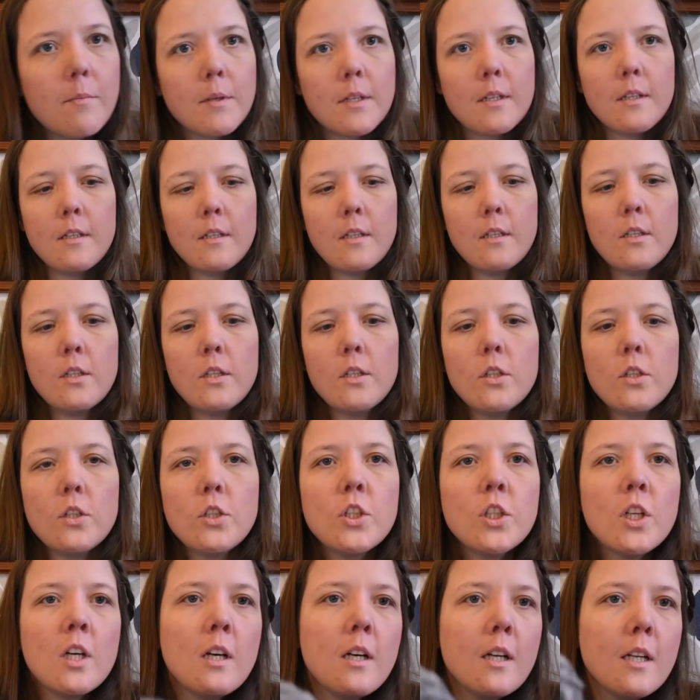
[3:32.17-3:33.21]
it,
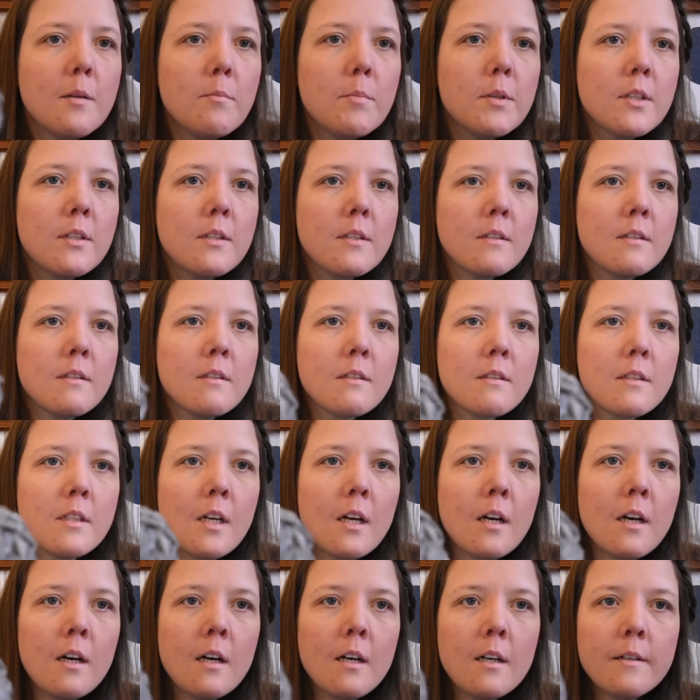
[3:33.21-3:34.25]
Charlie Button's
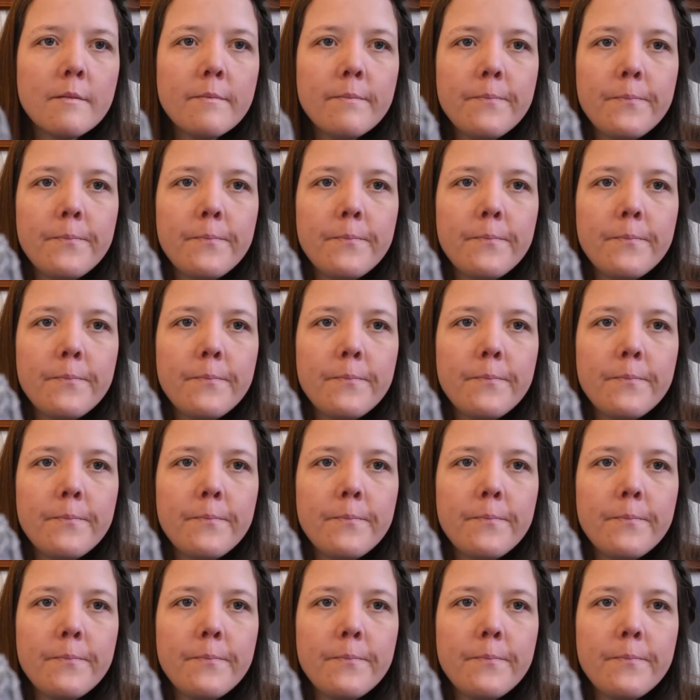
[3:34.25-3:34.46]
yarn